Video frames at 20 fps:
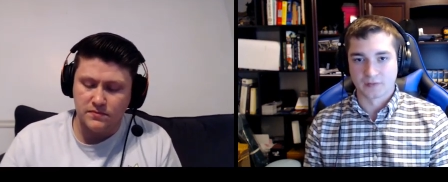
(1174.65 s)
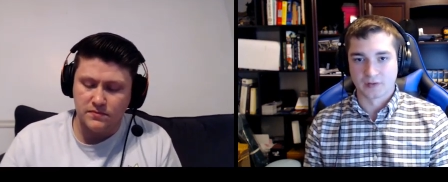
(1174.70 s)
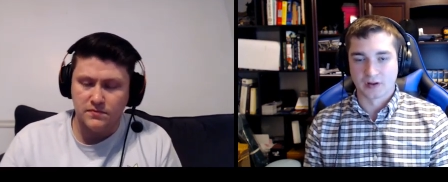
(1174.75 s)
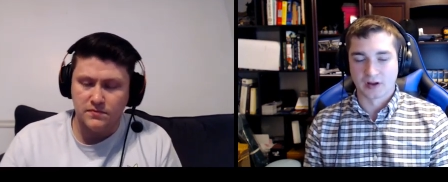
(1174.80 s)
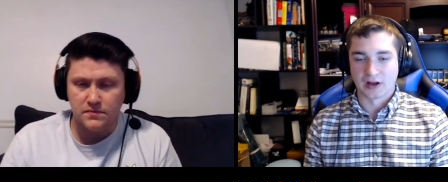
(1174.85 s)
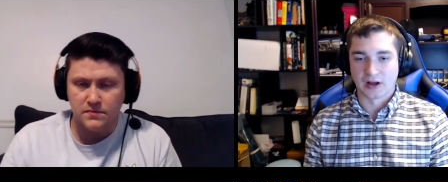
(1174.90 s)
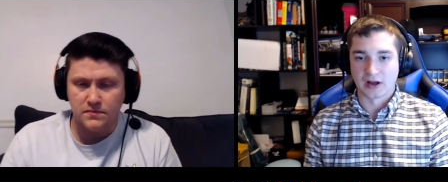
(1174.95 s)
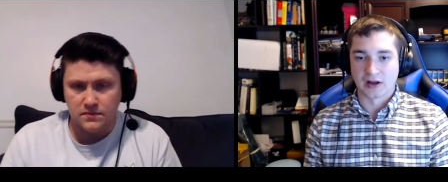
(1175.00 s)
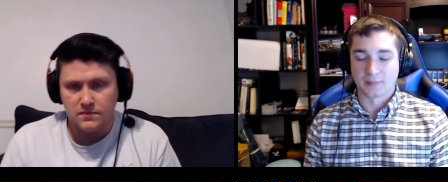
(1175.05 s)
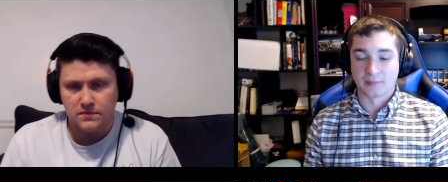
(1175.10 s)

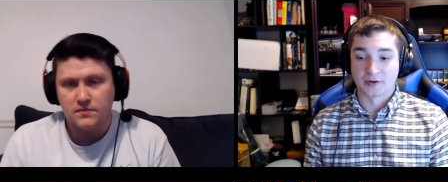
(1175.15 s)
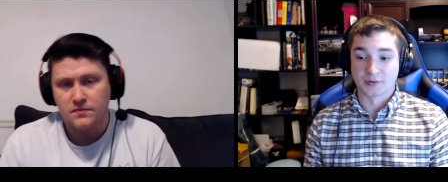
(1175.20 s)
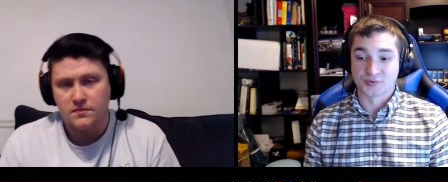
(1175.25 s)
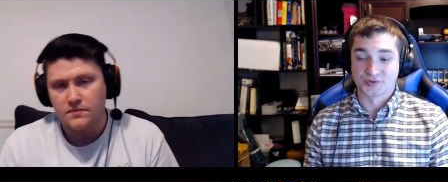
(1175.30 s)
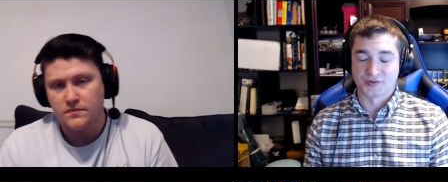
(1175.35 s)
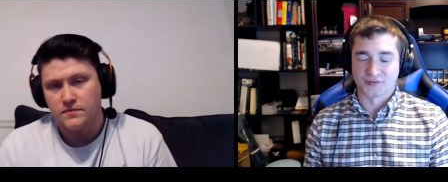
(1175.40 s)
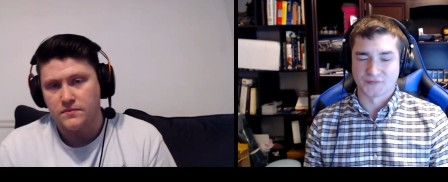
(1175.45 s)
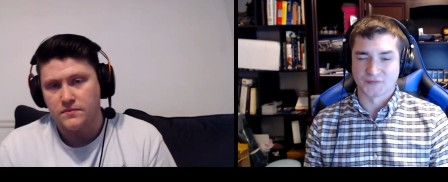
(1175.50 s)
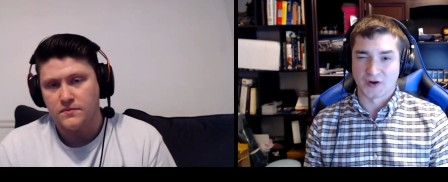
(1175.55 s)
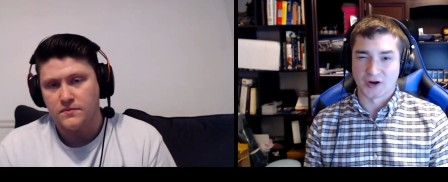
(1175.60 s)
Speaker 1: uh, but it was
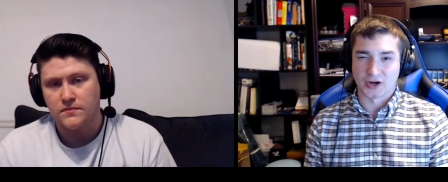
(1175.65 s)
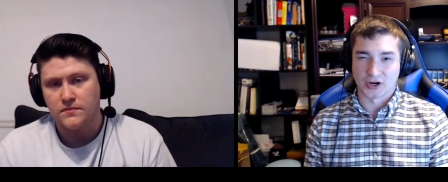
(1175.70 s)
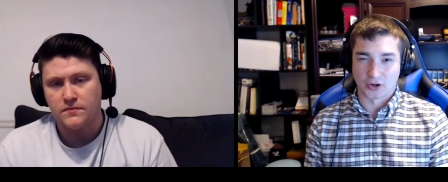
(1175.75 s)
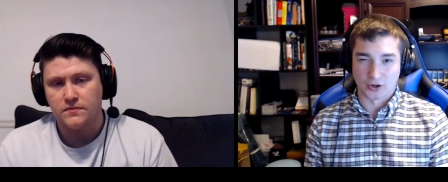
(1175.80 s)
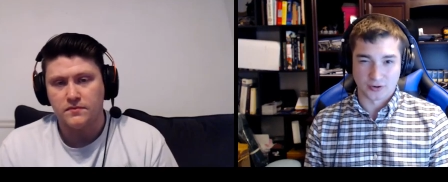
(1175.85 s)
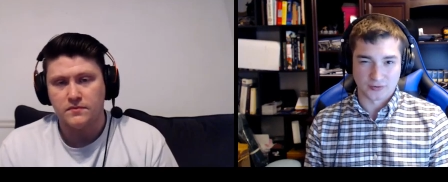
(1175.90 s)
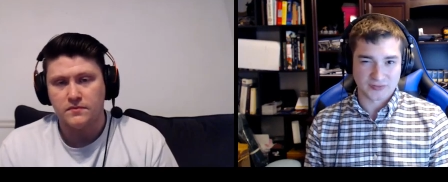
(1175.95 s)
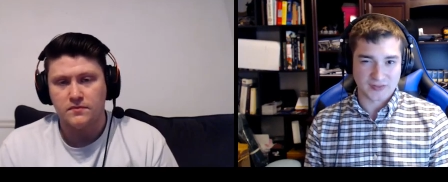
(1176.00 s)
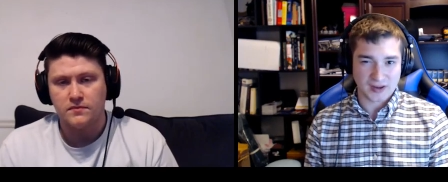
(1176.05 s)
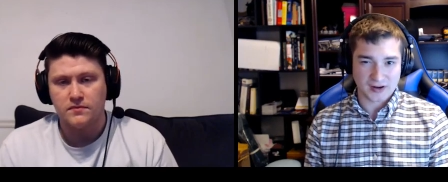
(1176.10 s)
a Fire
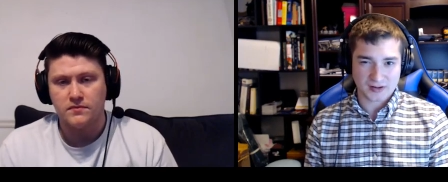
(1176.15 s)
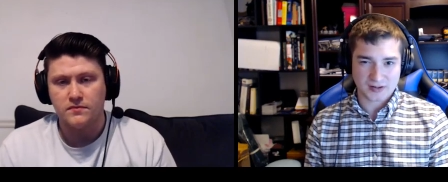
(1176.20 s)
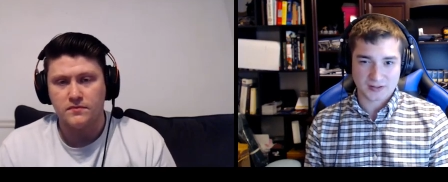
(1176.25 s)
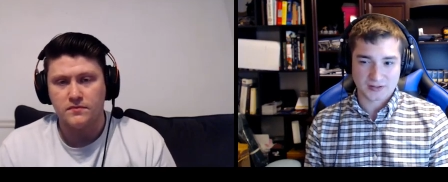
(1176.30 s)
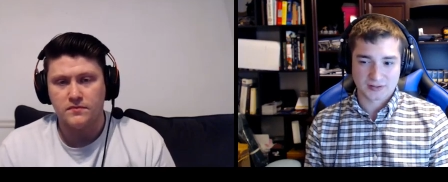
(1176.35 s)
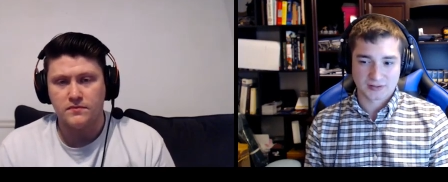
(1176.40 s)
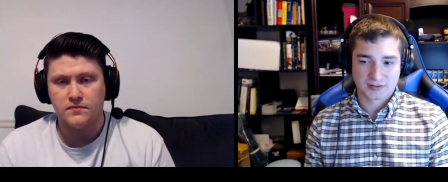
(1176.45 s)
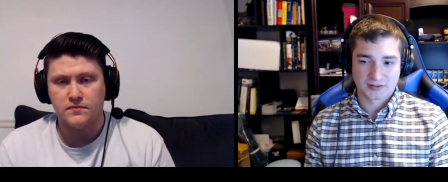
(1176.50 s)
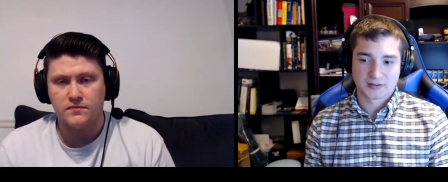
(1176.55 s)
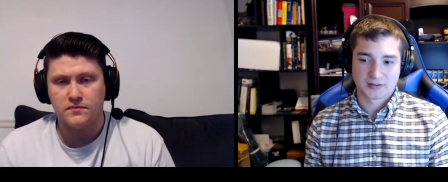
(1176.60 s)
Earth deck.
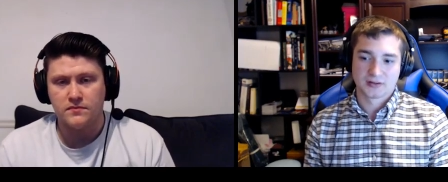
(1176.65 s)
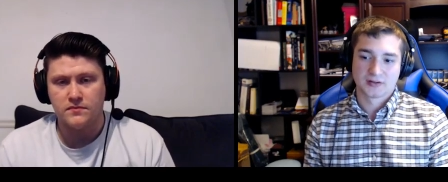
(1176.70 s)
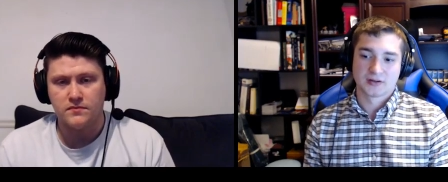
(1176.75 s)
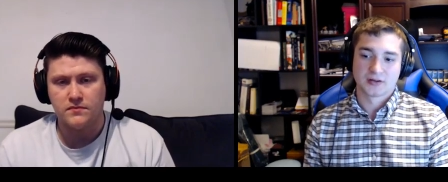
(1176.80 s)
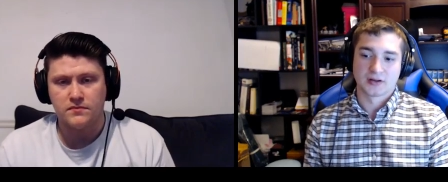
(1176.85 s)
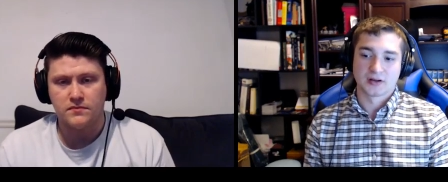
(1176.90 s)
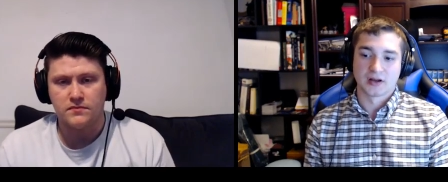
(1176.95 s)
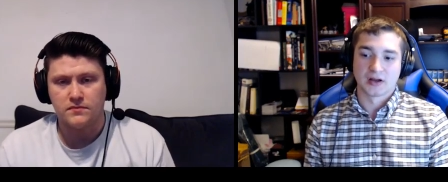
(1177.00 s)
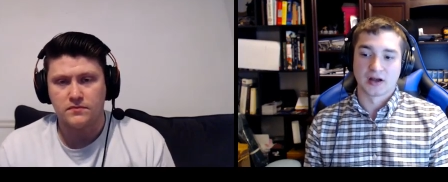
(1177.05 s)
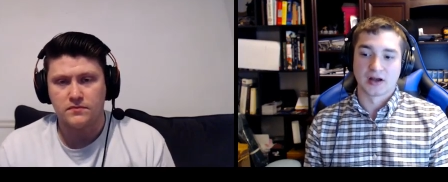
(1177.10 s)

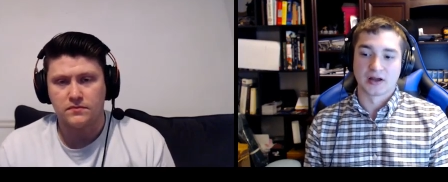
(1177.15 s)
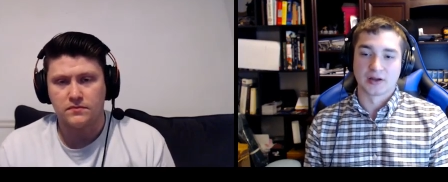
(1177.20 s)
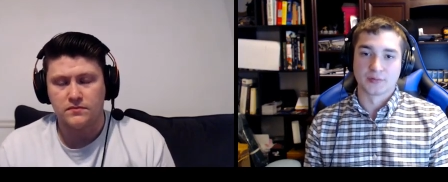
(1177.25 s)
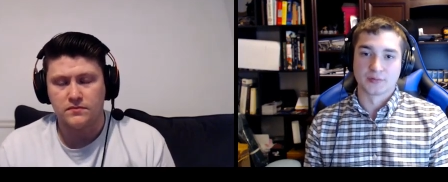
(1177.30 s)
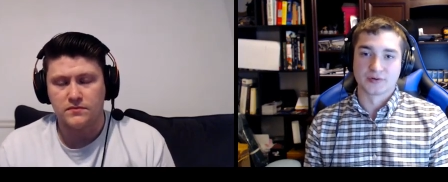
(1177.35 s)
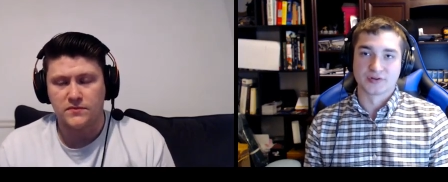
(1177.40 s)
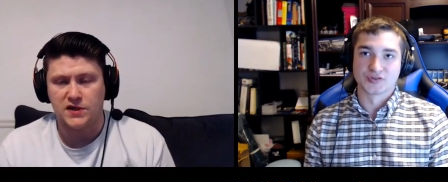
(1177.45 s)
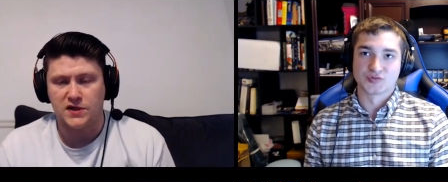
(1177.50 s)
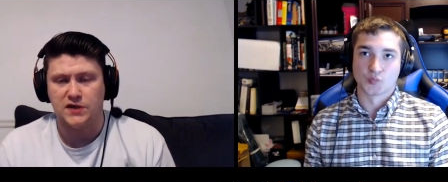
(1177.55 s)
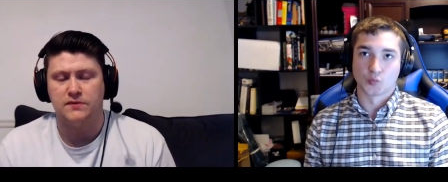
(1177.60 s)
Uh, it
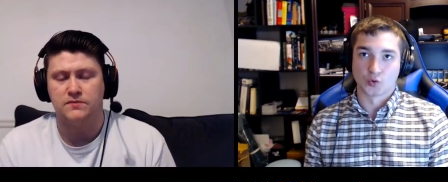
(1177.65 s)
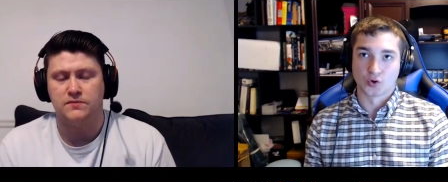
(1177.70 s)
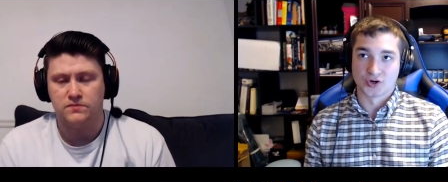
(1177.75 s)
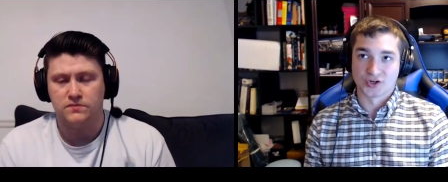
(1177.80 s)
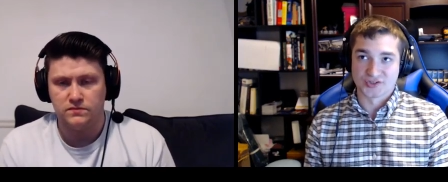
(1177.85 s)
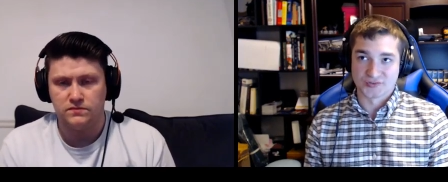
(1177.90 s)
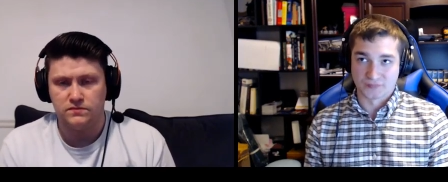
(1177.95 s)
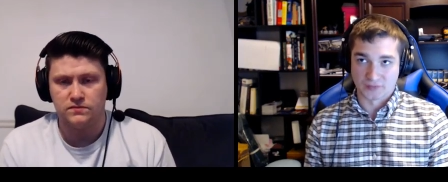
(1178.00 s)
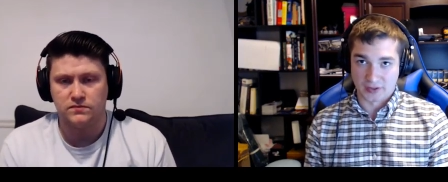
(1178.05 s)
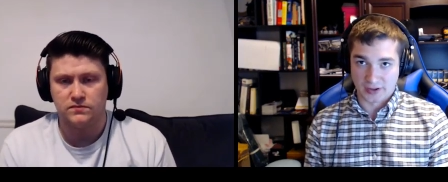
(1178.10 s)
was
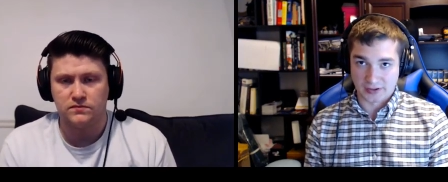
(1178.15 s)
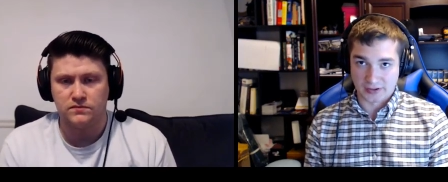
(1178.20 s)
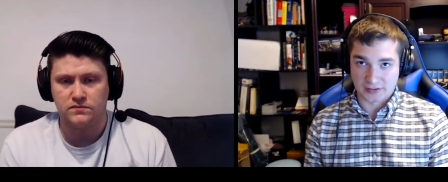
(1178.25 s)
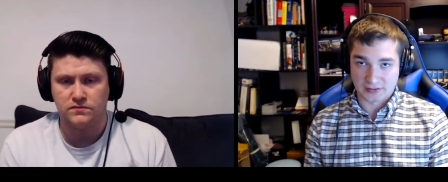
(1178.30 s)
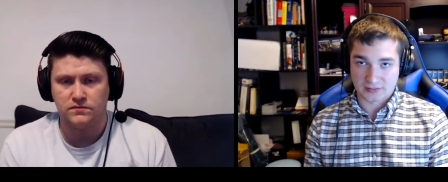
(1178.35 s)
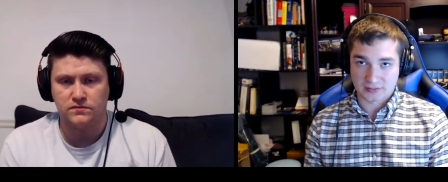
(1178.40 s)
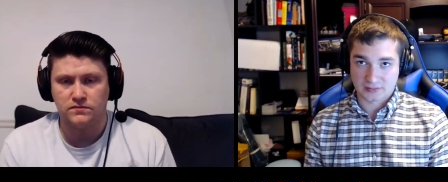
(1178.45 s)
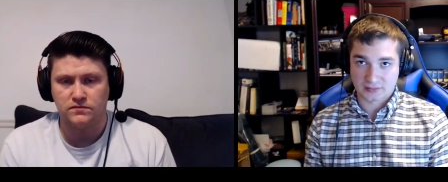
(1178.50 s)
Warriors of Light.